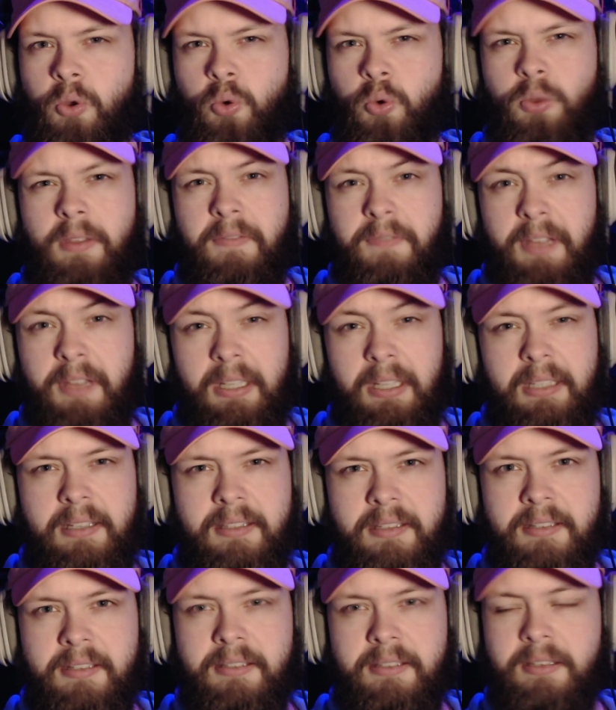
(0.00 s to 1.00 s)
who the
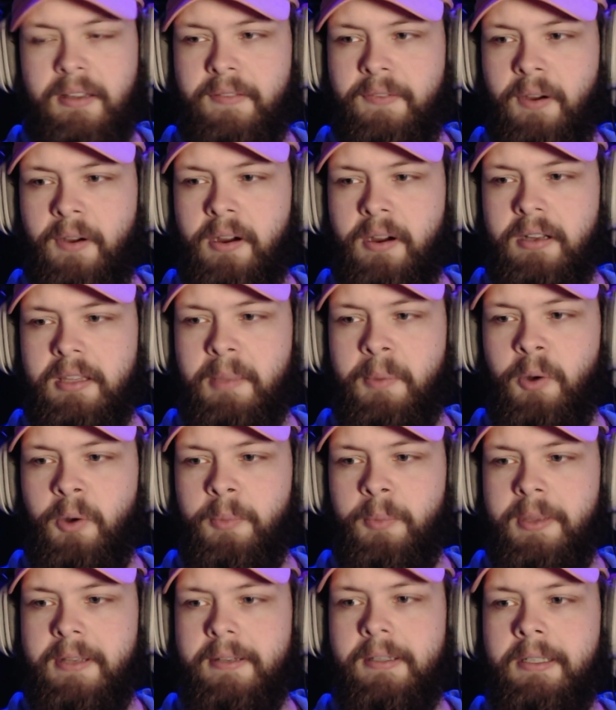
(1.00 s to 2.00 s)
villains and stuff are at the
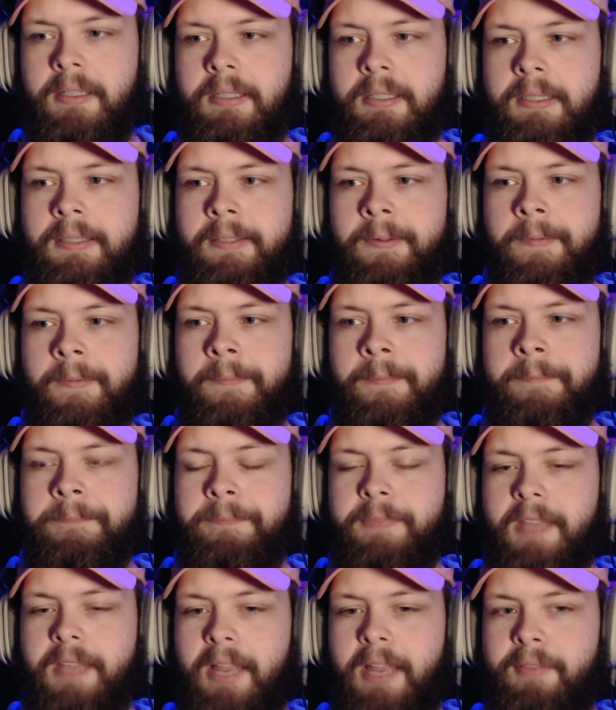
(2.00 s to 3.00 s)
moment.
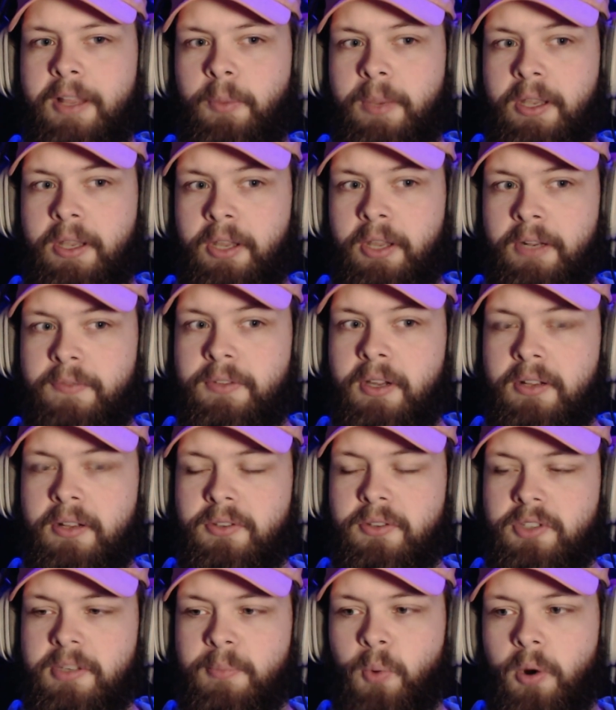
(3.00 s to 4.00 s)
I think we could have
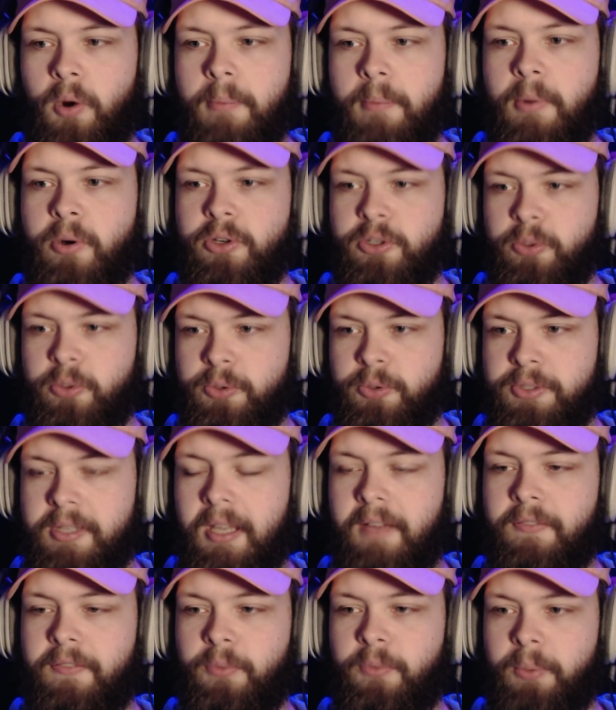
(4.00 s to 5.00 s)
done some more emotional
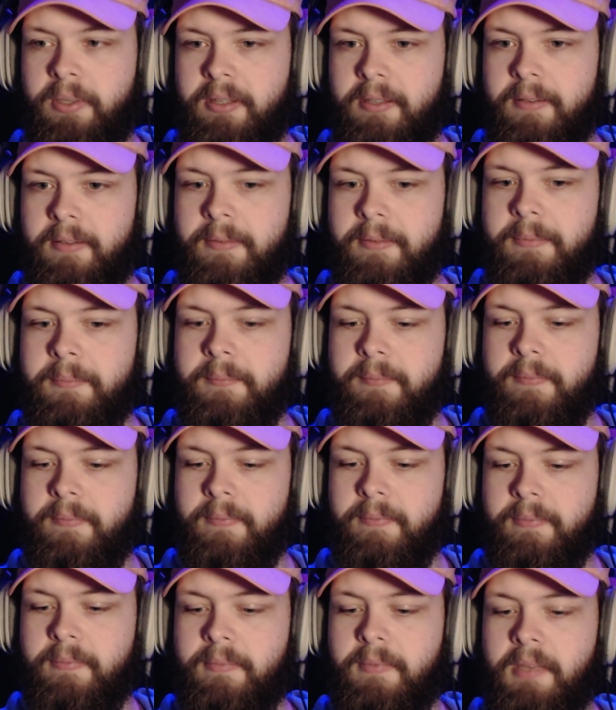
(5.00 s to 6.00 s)
stuff with,
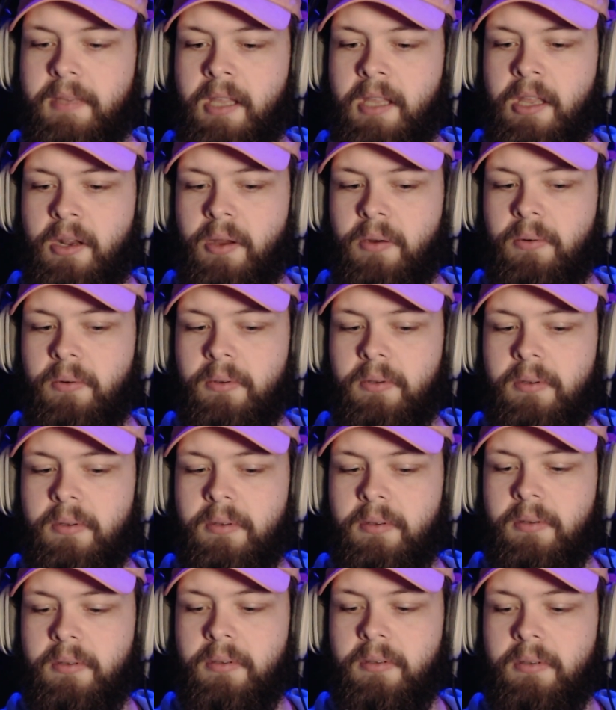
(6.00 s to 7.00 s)
you know,
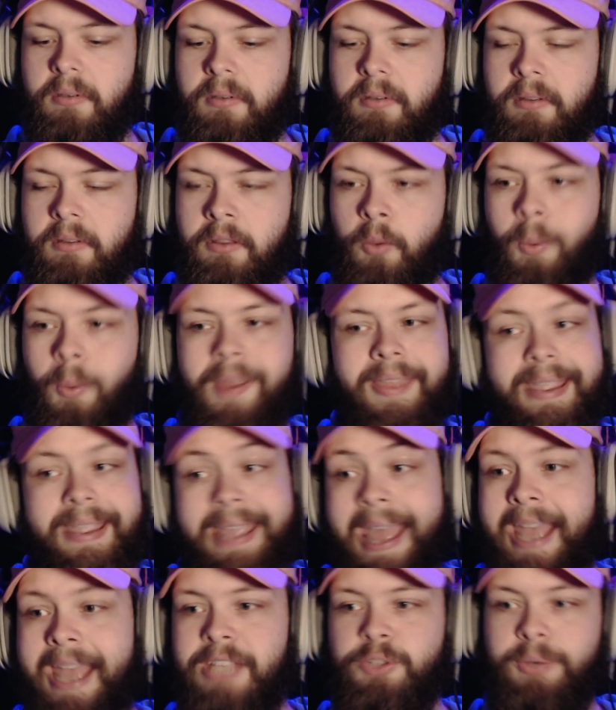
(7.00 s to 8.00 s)
the way that
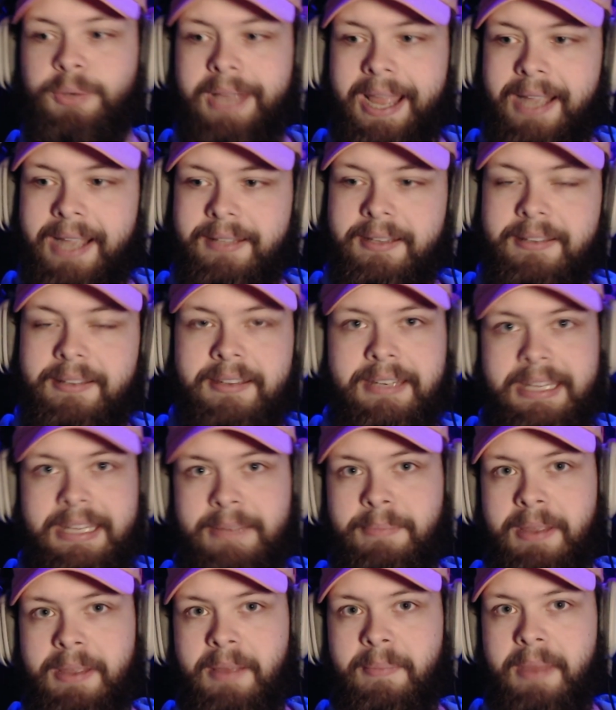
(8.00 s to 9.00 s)
Cass reacted to
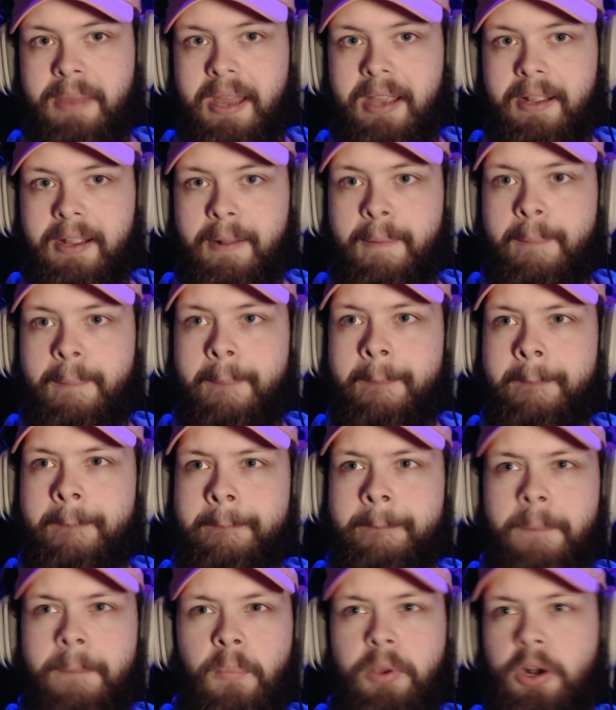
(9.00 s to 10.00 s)
Dean being back.
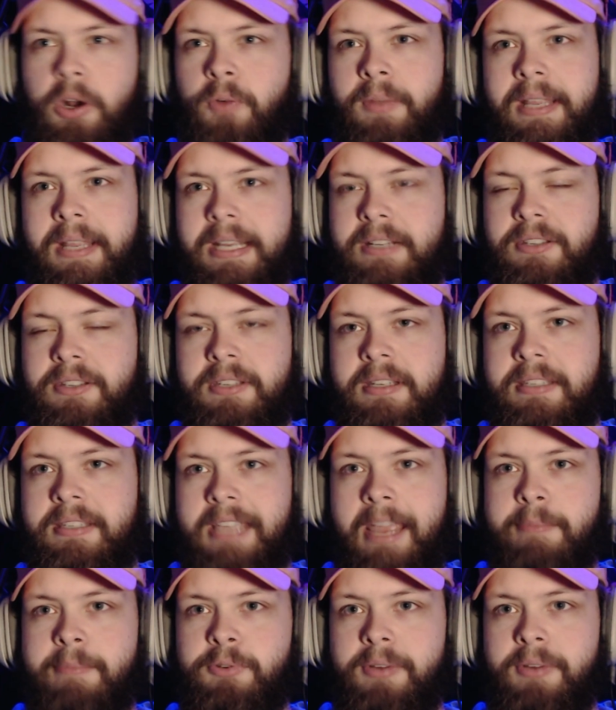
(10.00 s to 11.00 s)
We don't really get to see
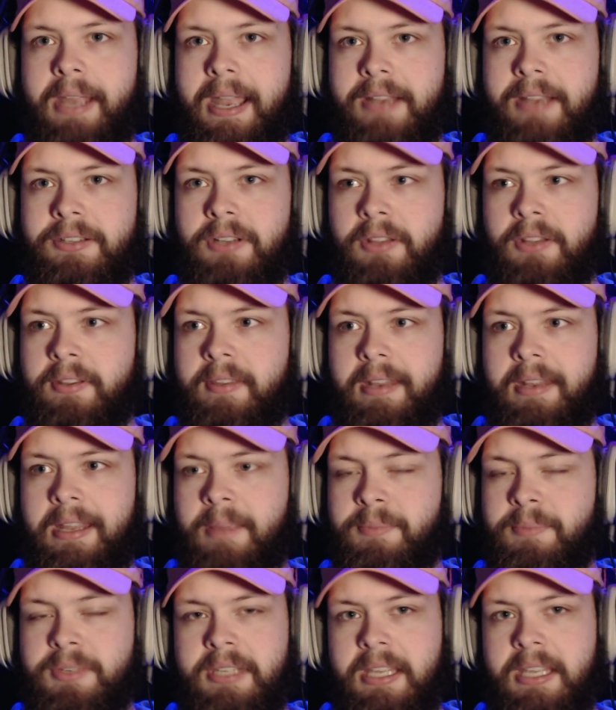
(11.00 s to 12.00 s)
Sam's reaction other than
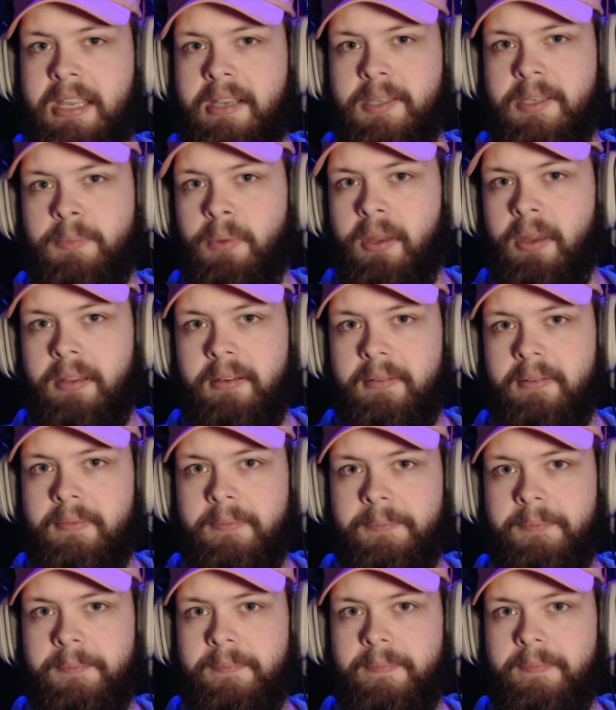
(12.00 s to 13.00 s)
him seeing his brother,
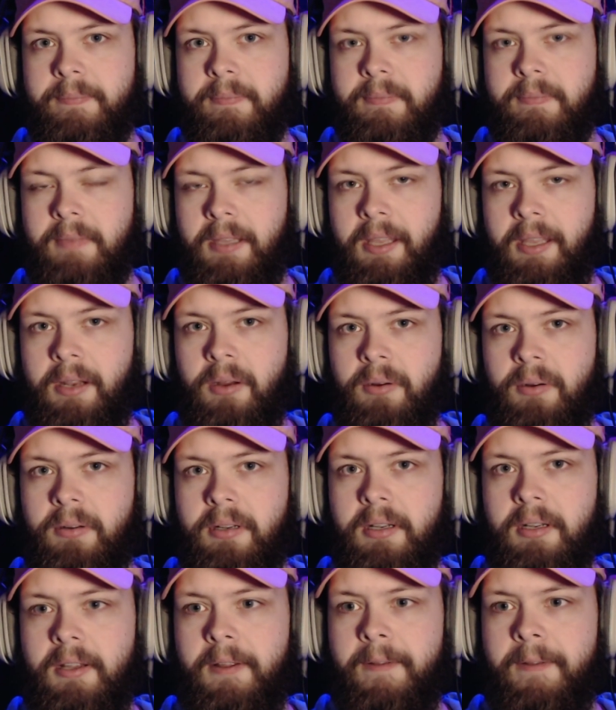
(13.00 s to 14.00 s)
you know,